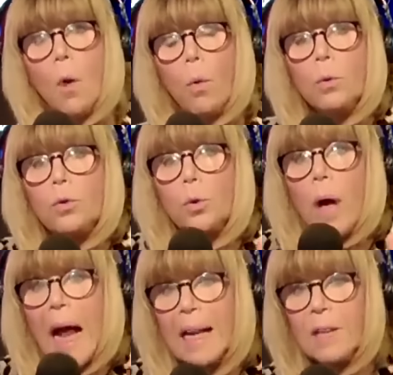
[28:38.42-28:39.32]
won't do
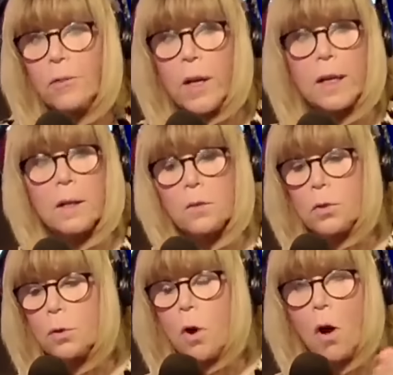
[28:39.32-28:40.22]
anything
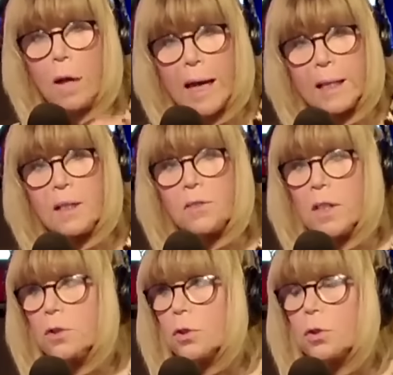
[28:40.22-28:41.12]
to call any
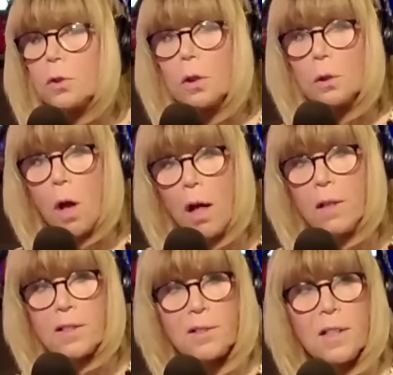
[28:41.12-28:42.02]
attention to the
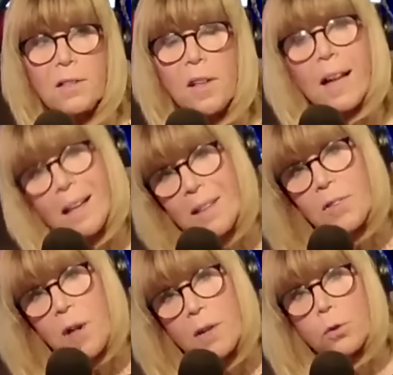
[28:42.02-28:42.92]
lawlessness that
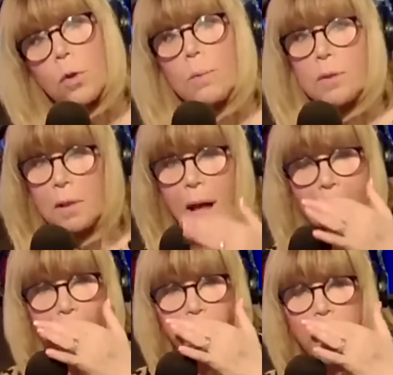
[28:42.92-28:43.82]
is Donald Trump's
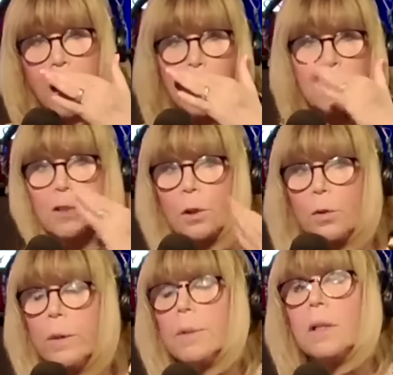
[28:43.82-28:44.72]
life, to the
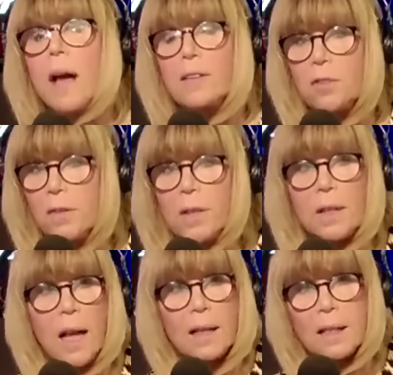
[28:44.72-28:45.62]
criminal activity
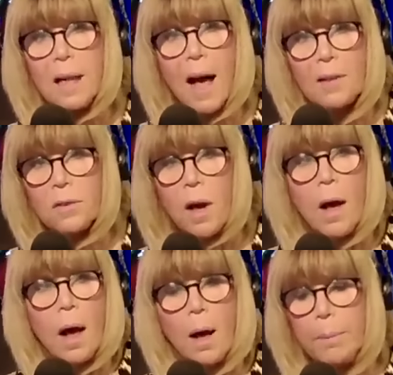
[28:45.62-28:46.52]
that he has
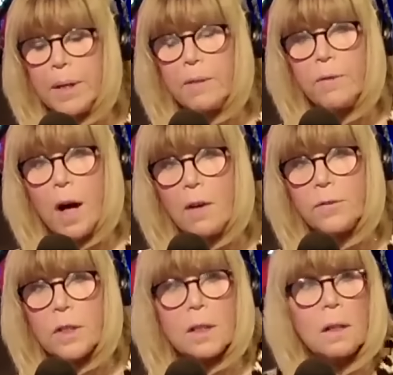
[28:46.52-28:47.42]
been
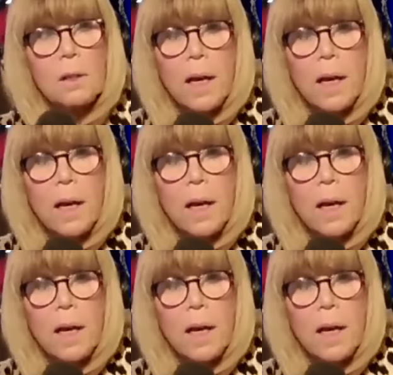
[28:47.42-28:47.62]
involved in,